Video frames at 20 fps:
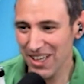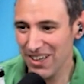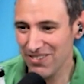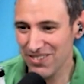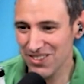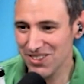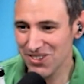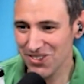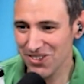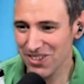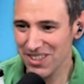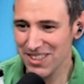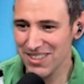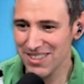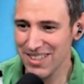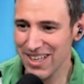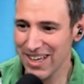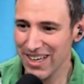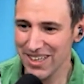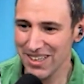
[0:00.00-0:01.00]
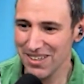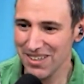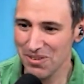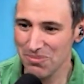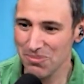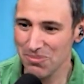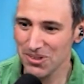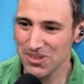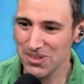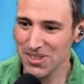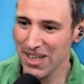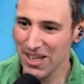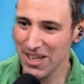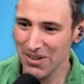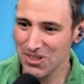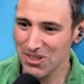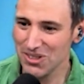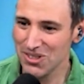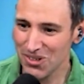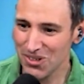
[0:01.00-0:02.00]
have a story that's not the most
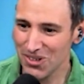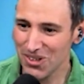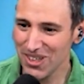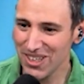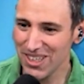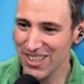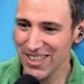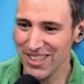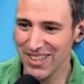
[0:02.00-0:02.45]
common story.